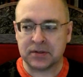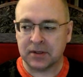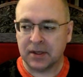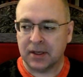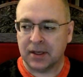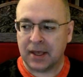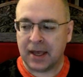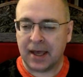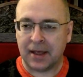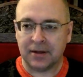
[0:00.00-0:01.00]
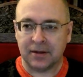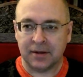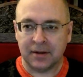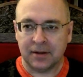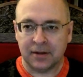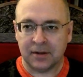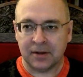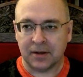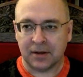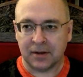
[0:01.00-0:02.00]
at uh,
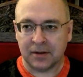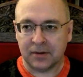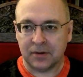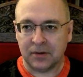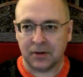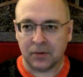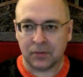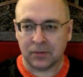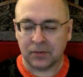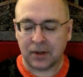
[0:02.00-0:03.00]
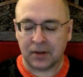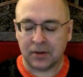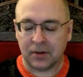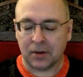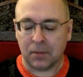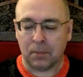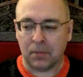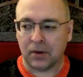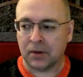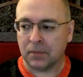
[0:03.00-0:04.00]
you know
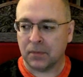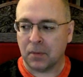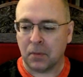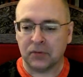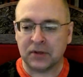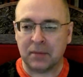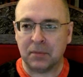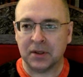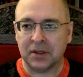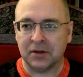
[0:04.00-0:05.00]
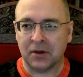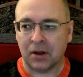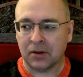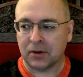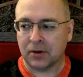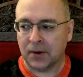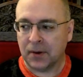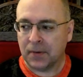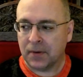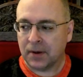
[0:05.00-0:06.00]
a multi-million dollar
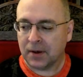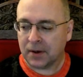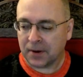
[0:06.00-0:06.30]
um,